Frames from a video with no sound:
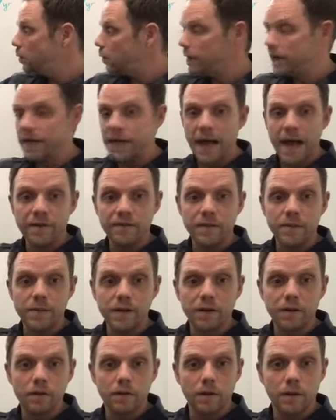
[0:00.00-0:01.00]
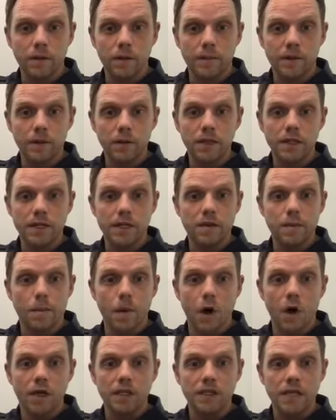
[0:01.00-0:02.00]
We need to have the ability to
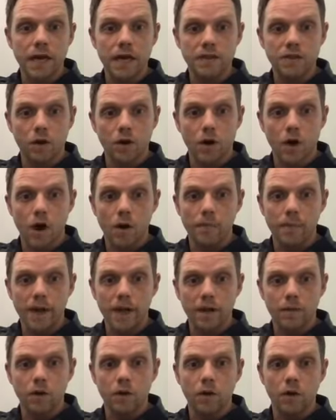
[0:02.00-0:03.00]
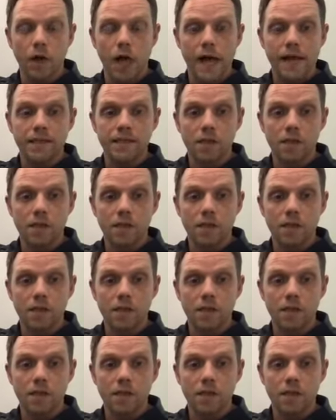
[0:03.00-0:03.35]
monetize our non-bankable clients.